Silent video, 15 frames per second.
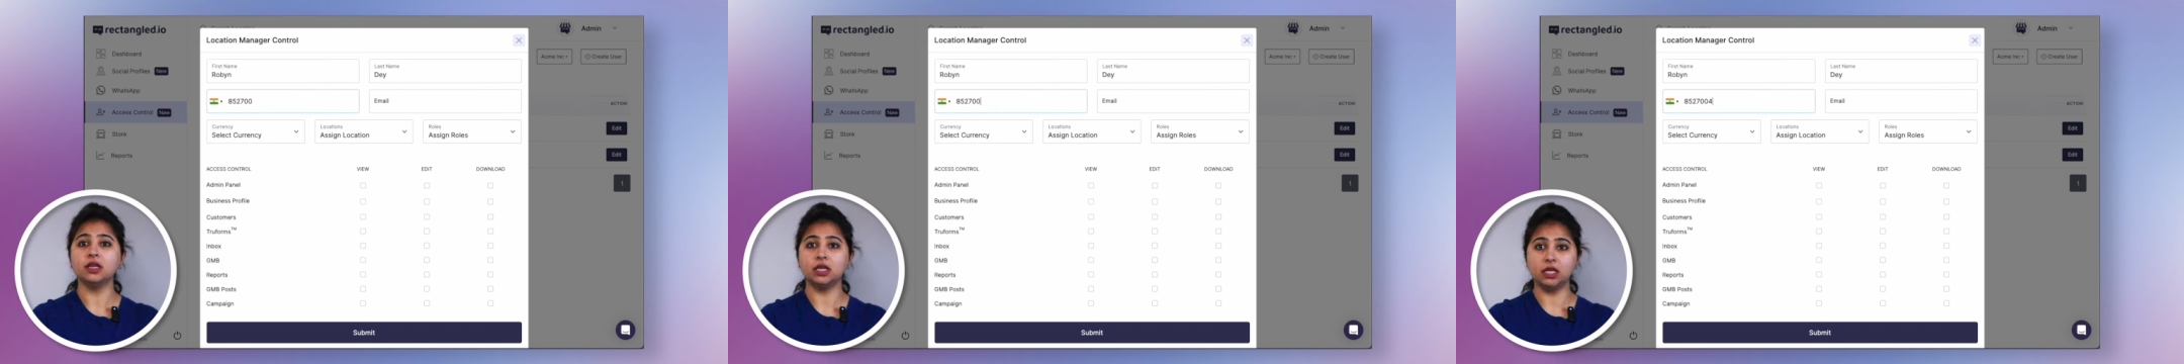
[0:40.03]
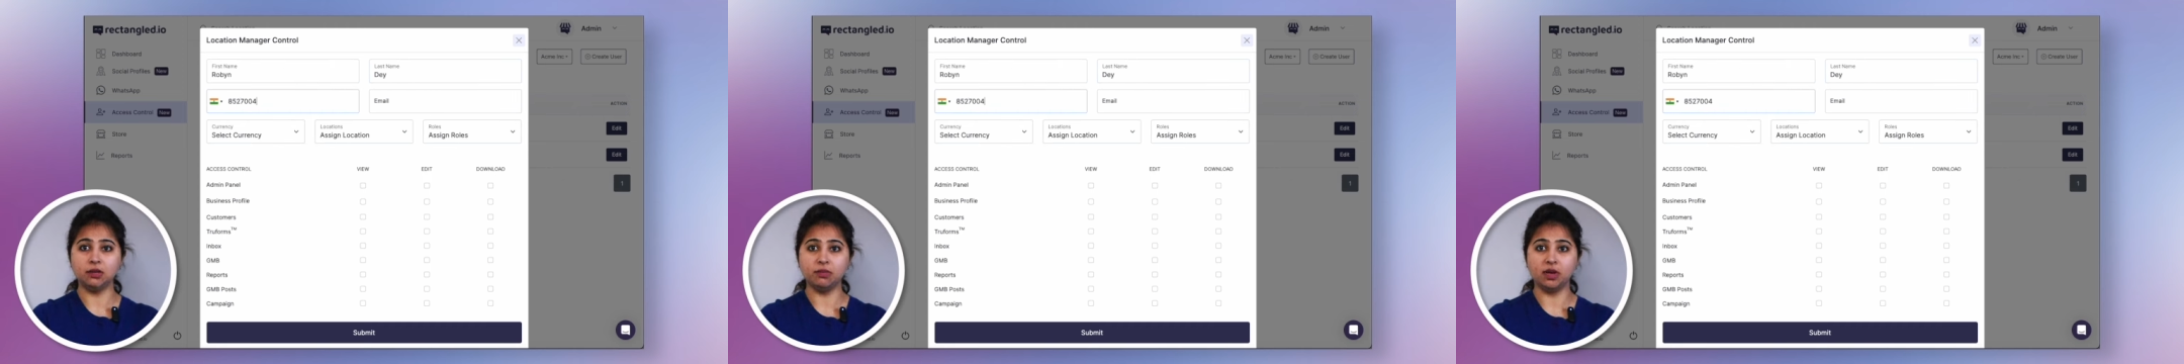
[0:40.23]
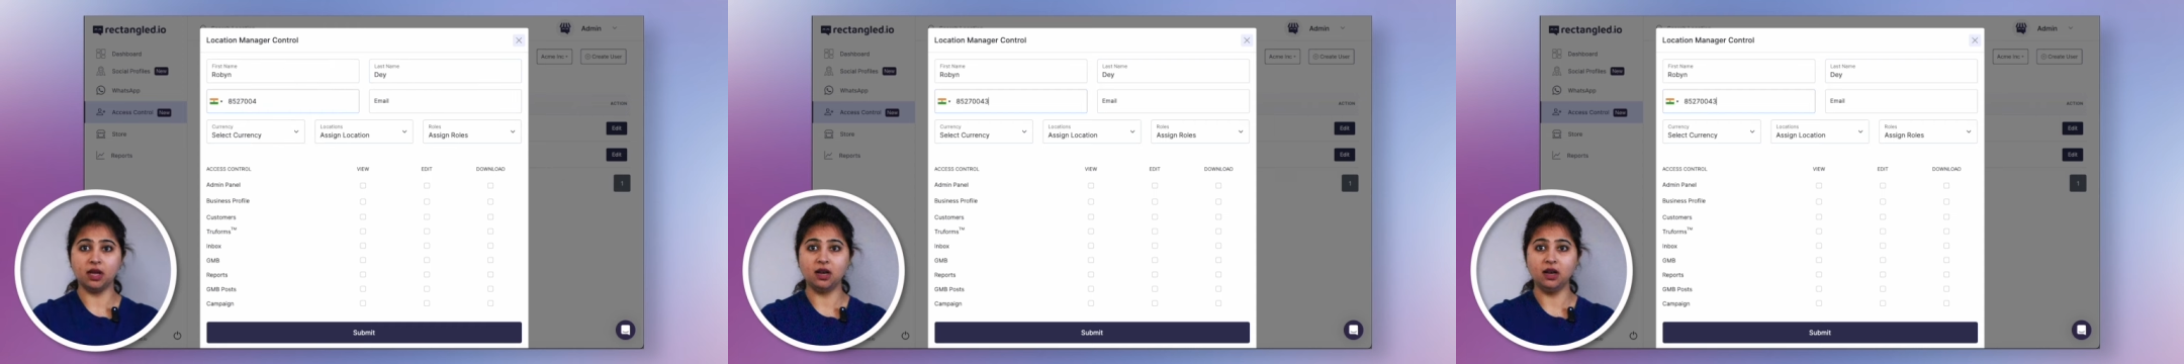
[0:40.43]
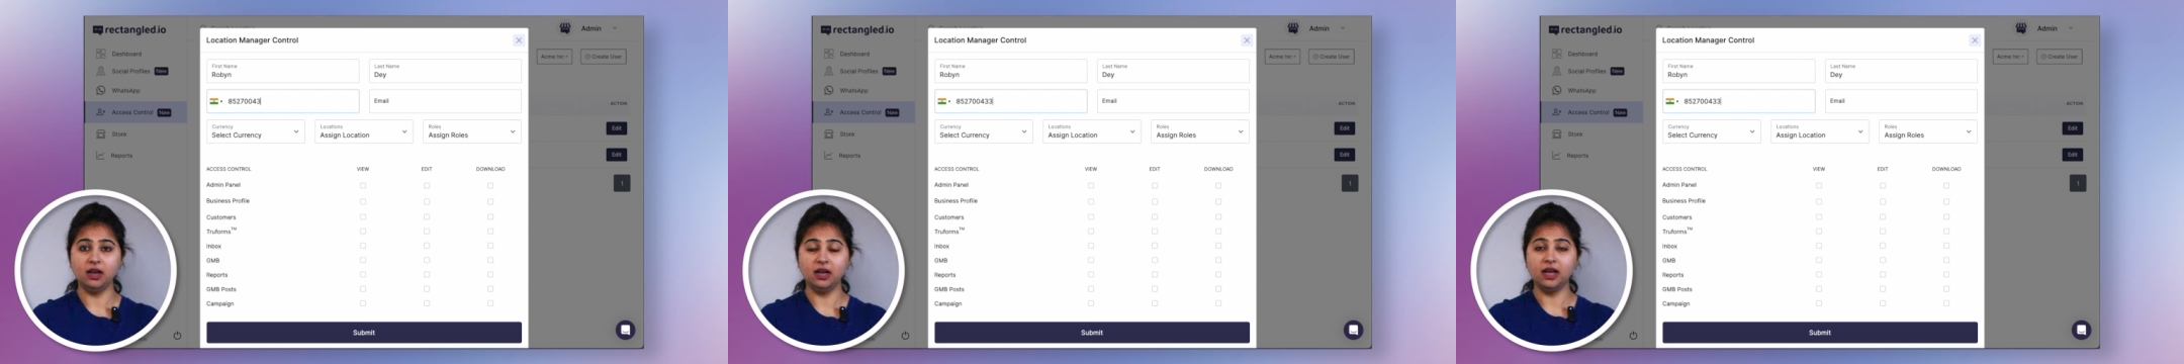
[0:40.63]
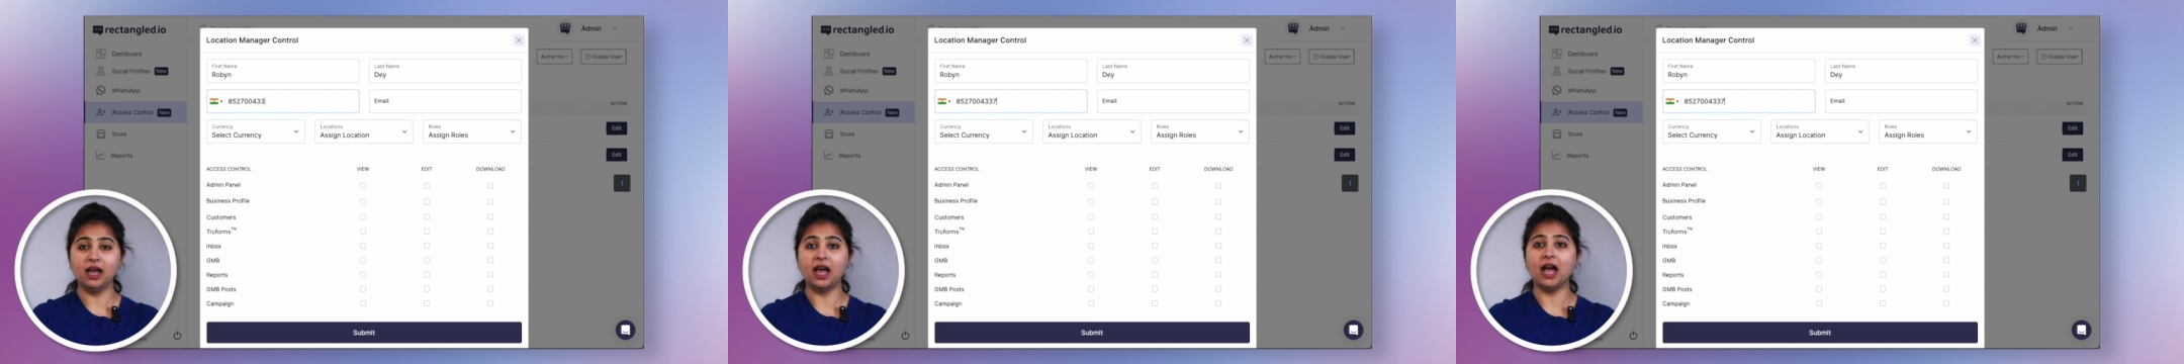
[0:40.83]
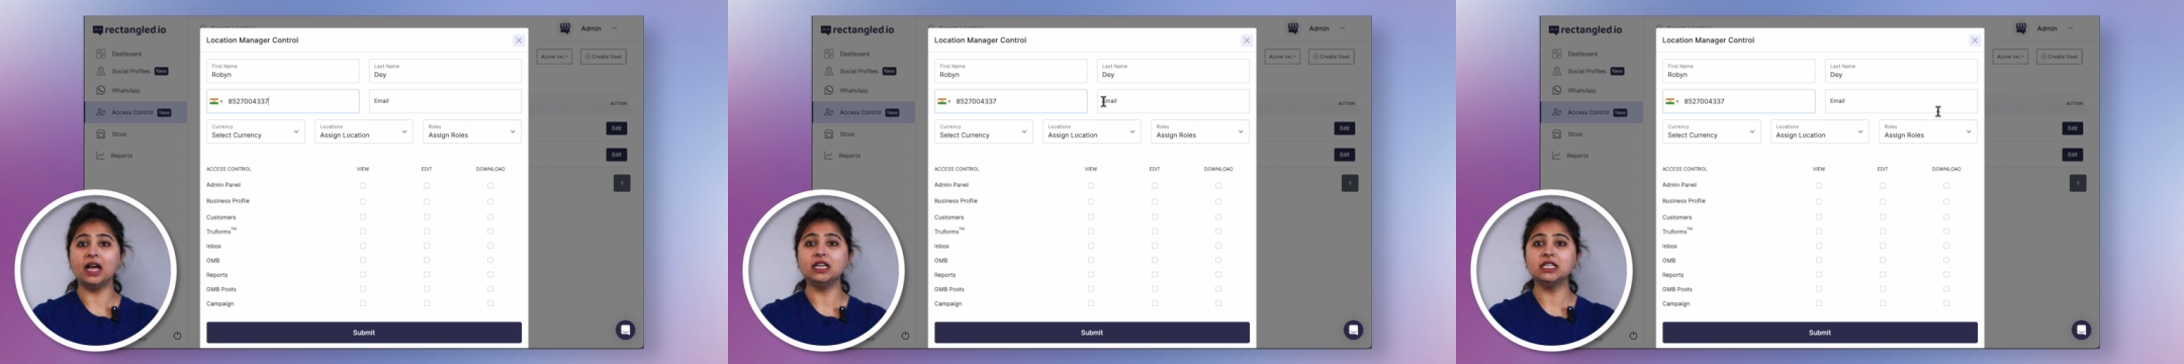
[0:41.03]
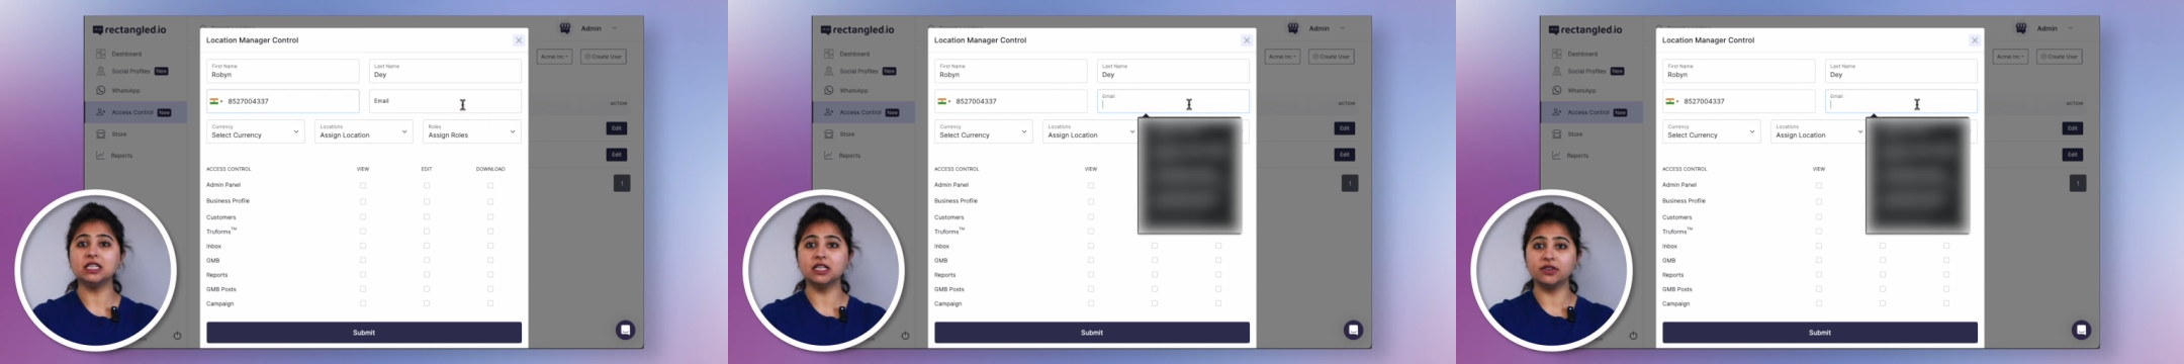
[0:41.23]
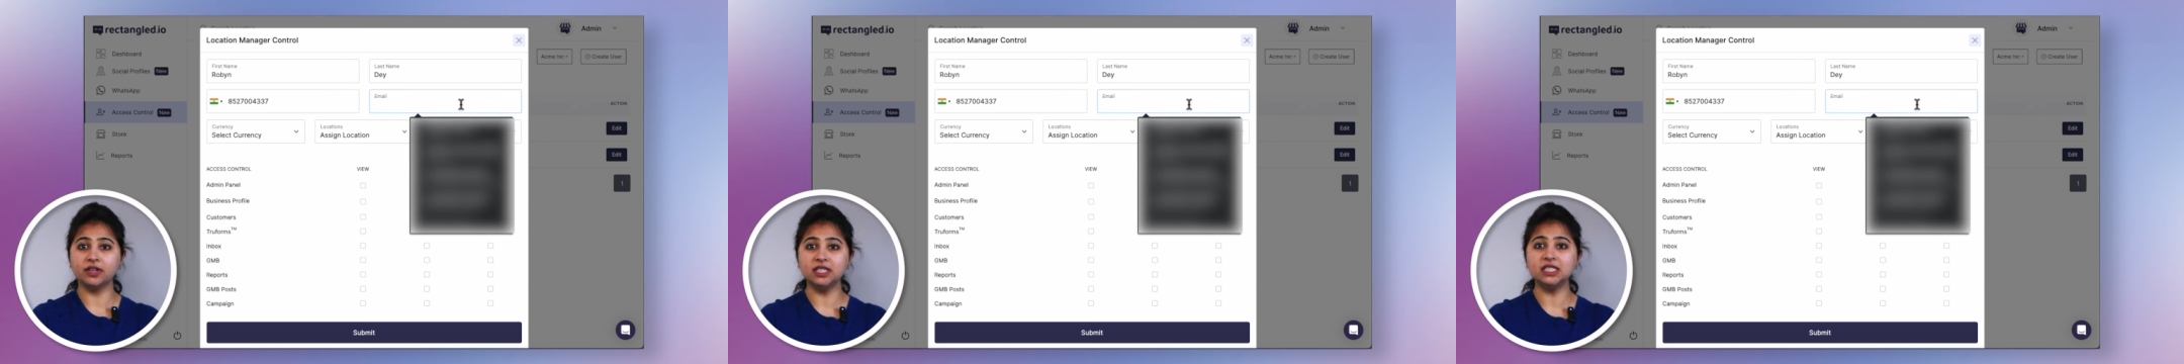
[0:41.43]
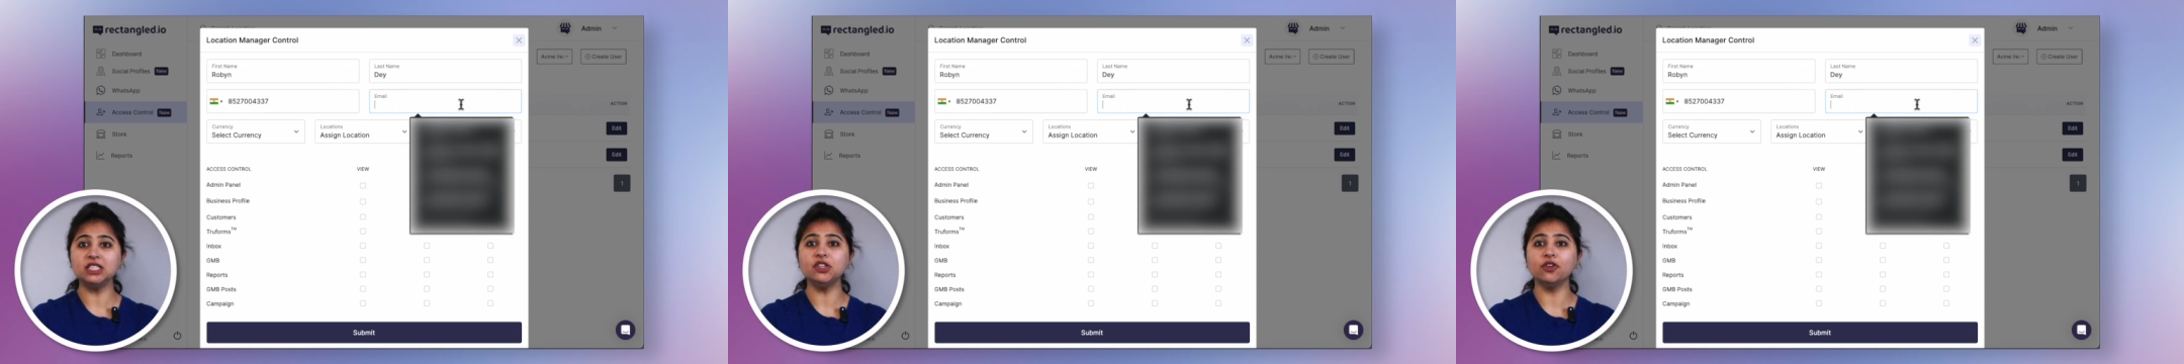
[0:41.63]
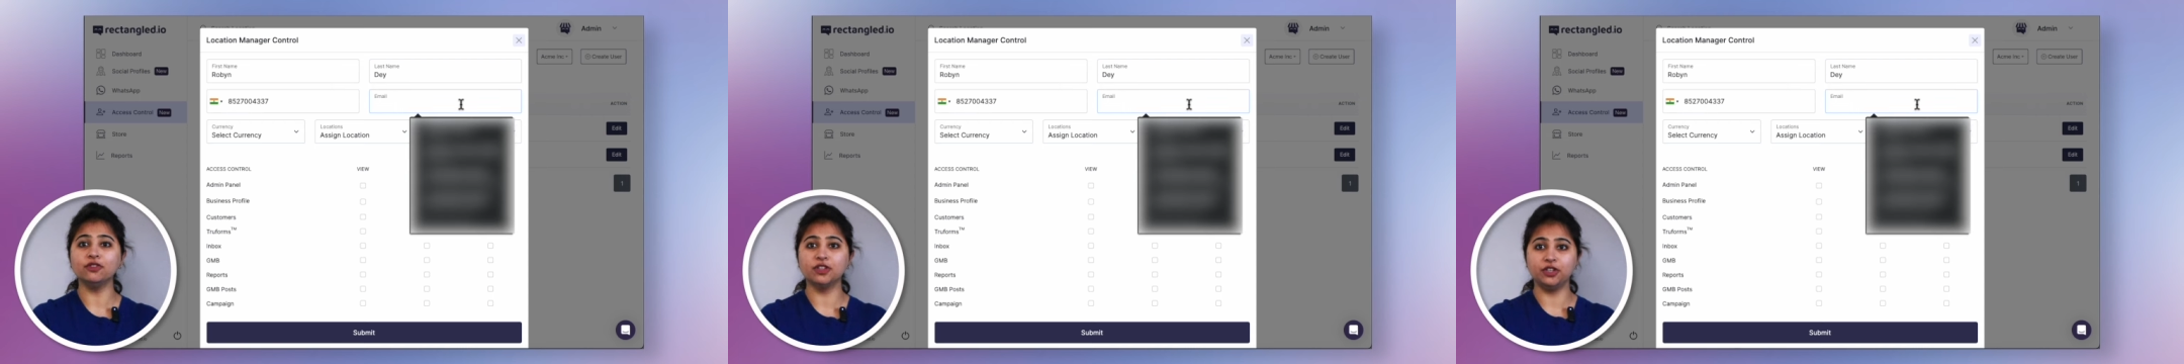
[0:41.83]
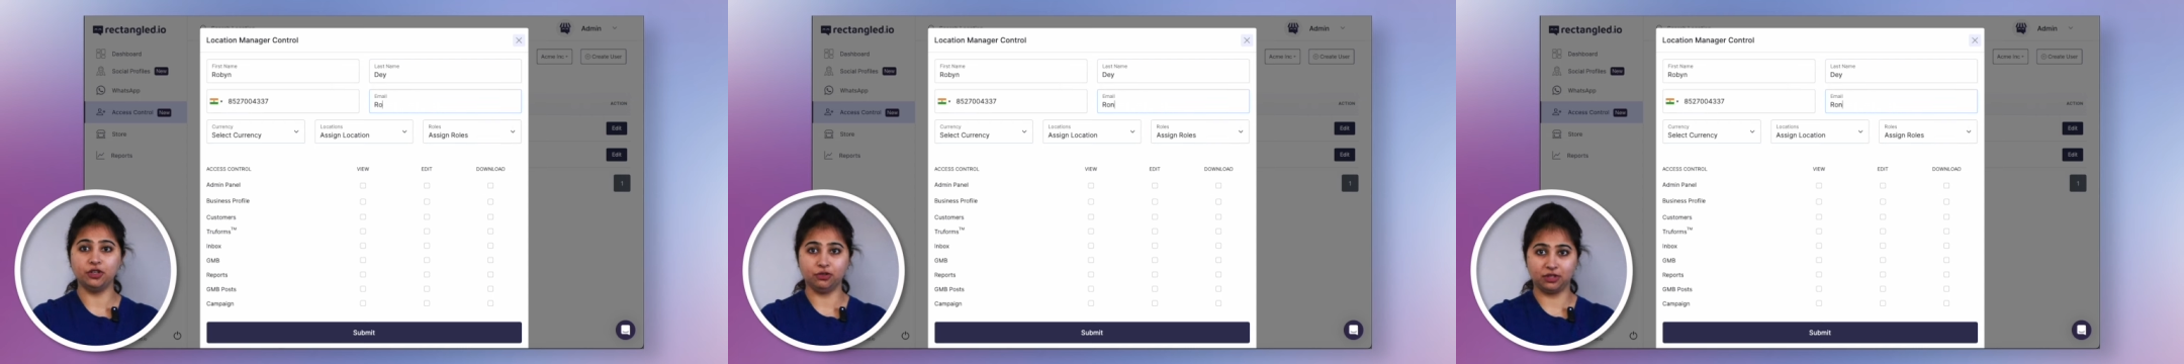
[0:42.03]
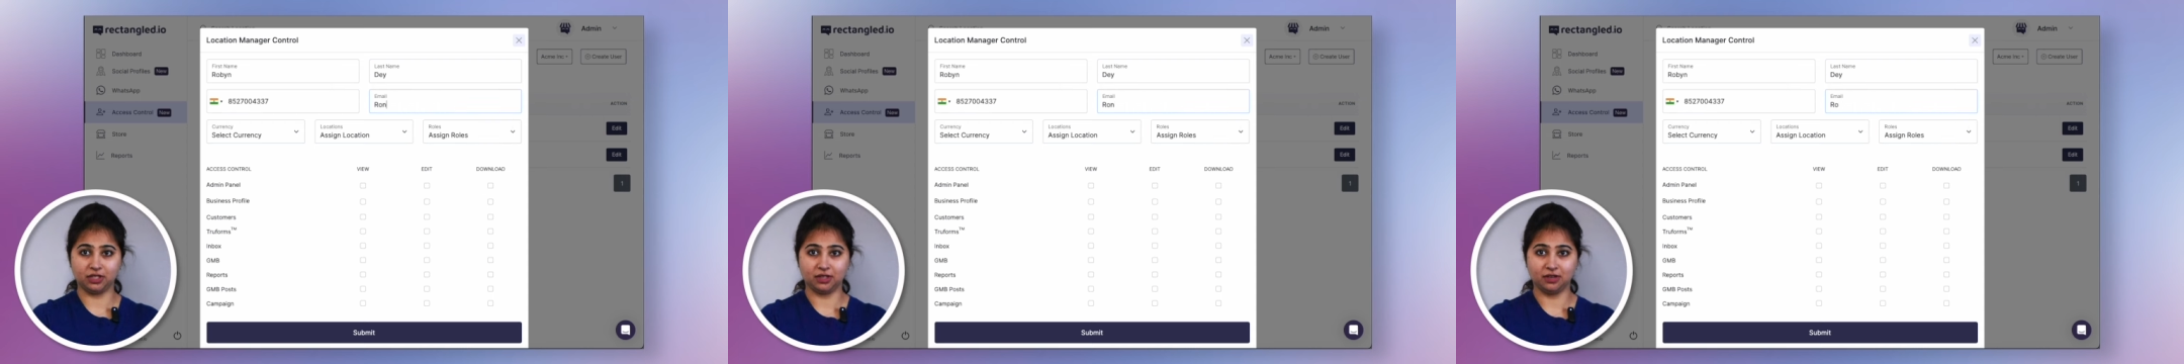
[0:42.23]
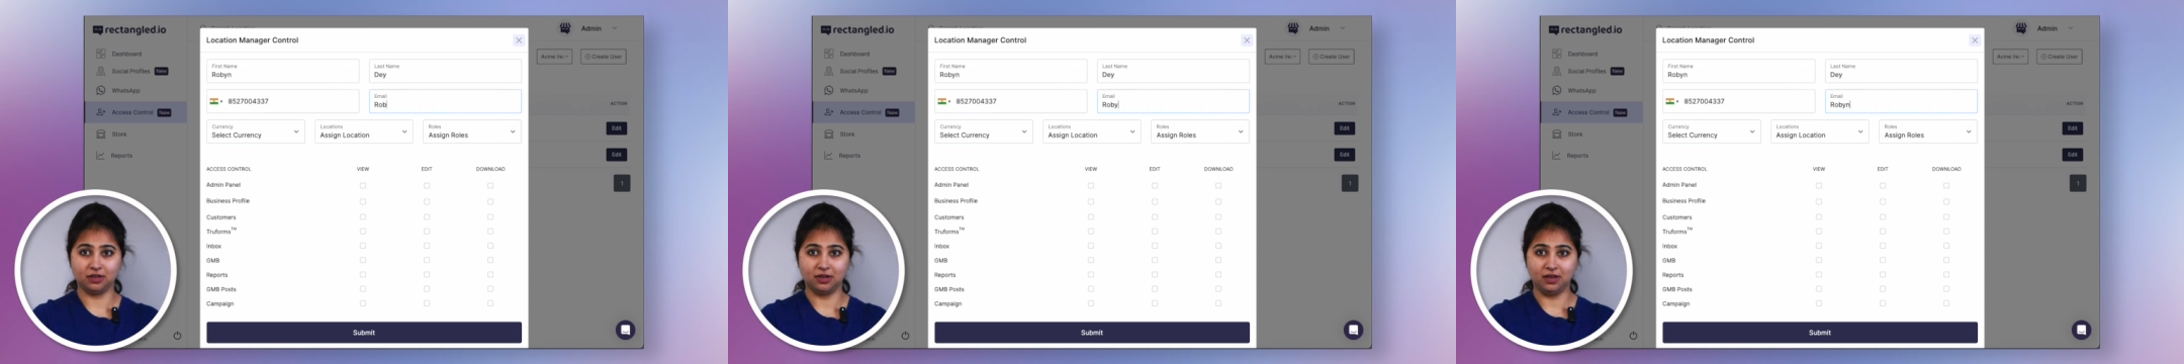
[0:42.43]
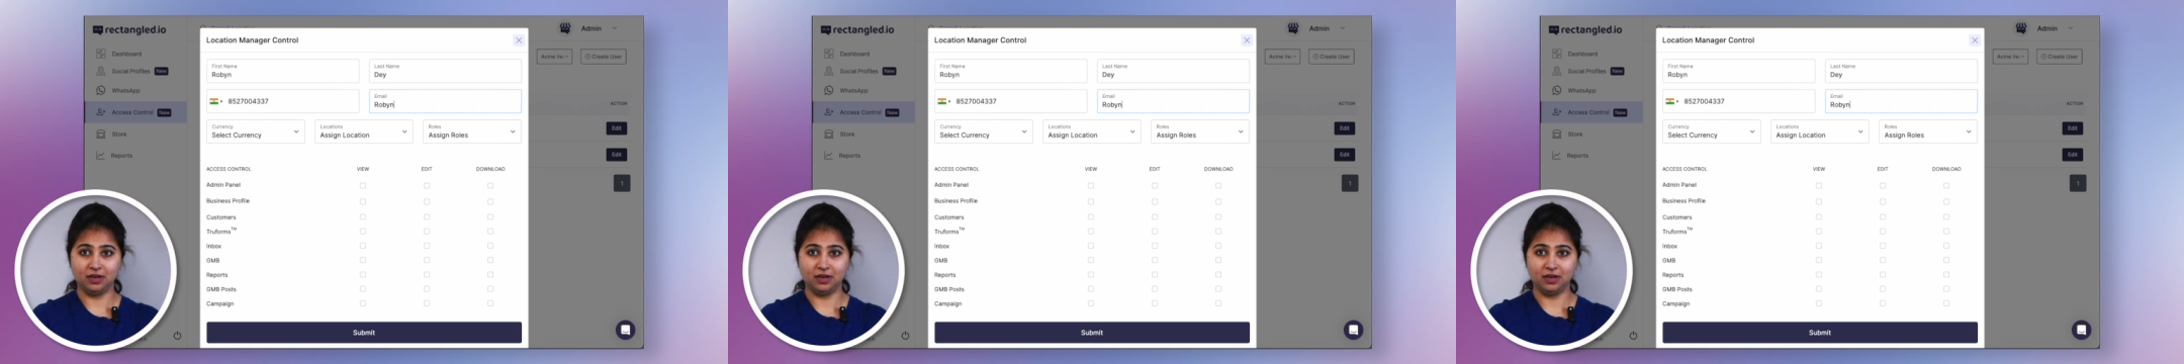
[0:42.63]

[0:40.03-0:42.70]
email, and currency of the user,